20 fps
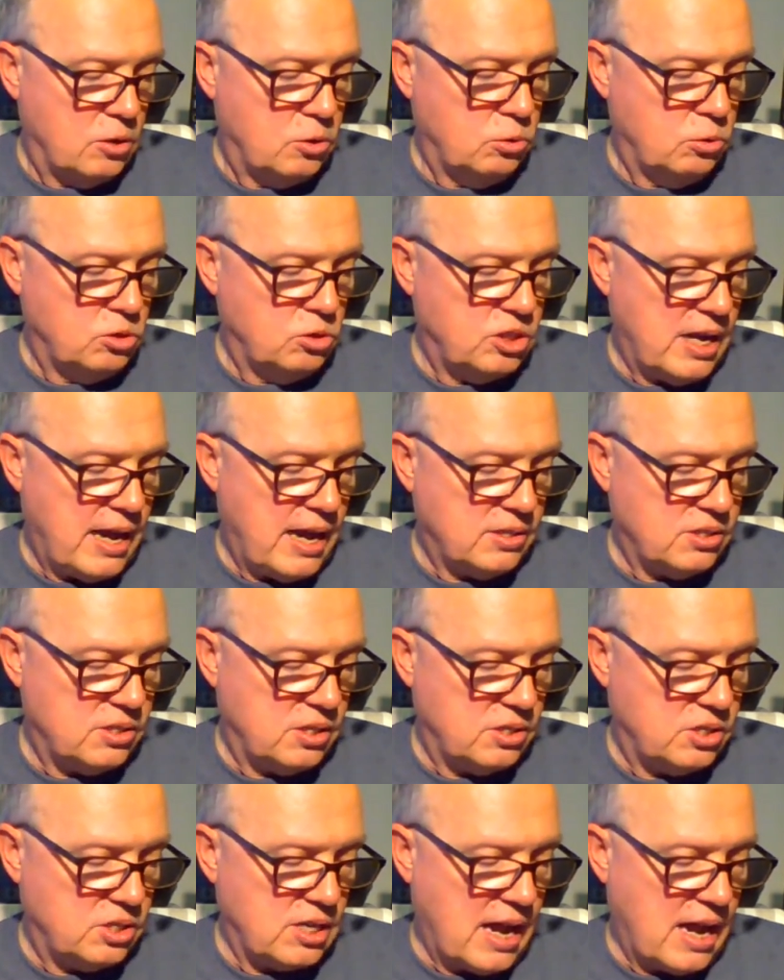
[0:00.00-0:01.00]
Cool Jazz,
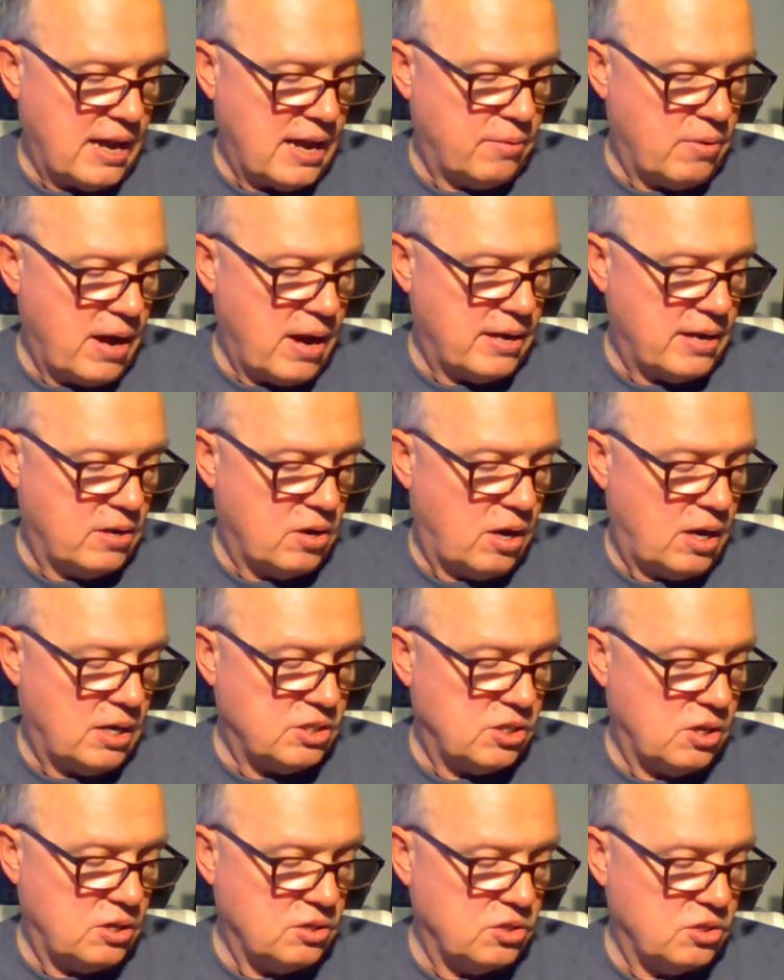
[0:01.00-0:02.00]
the Sky Ride
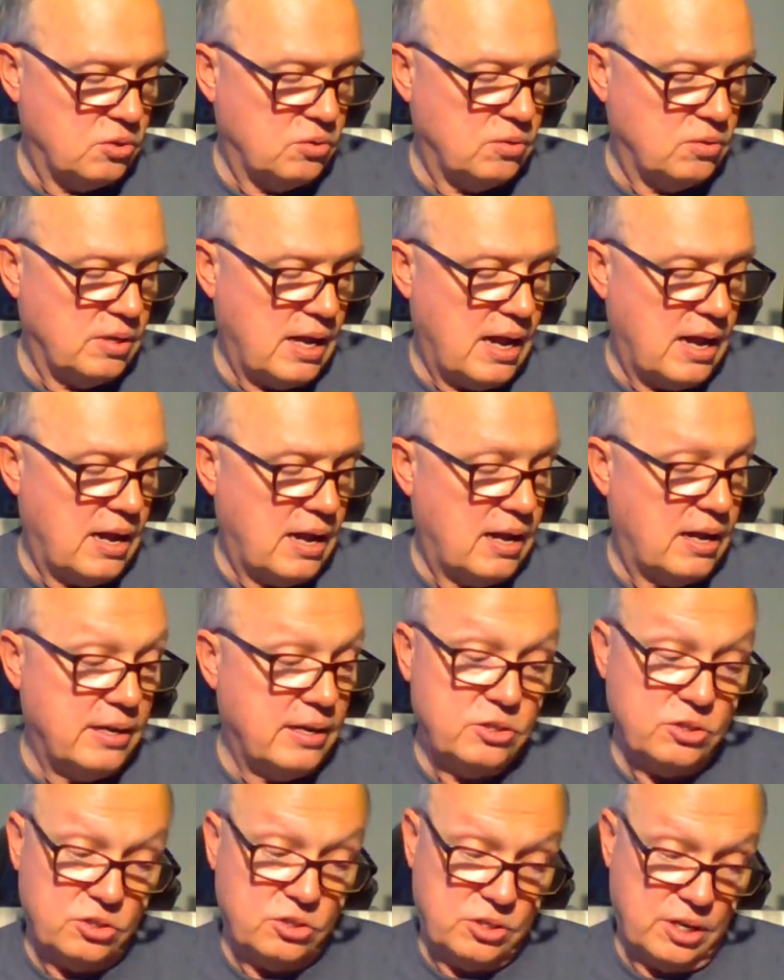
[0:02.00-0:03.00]
costs also
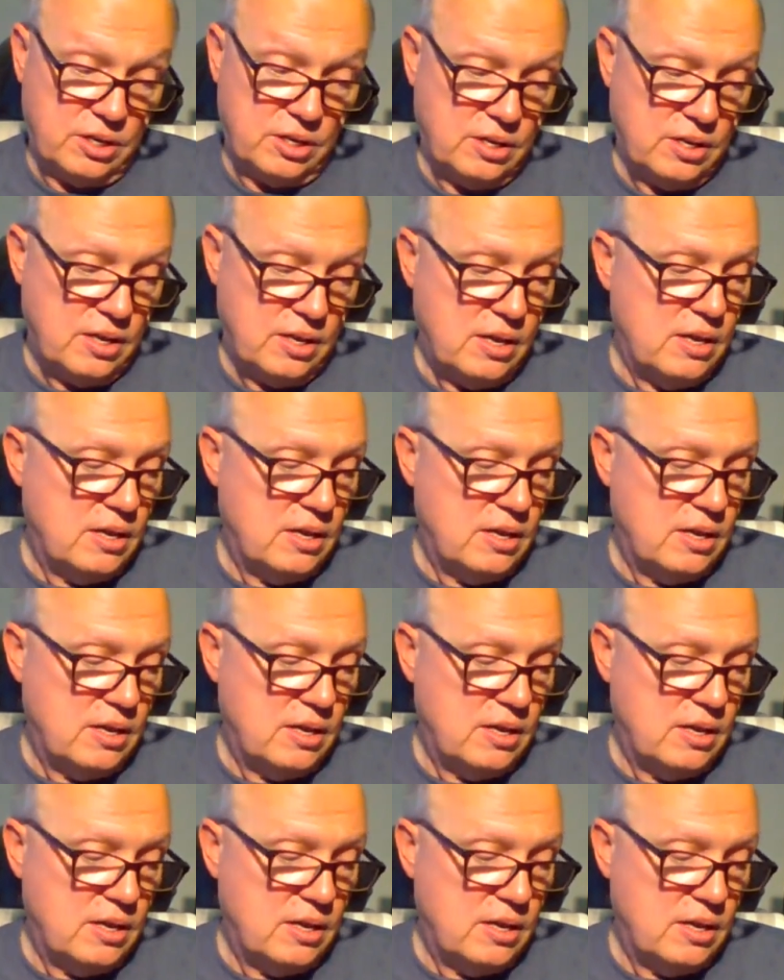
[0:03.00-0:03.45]
interesting.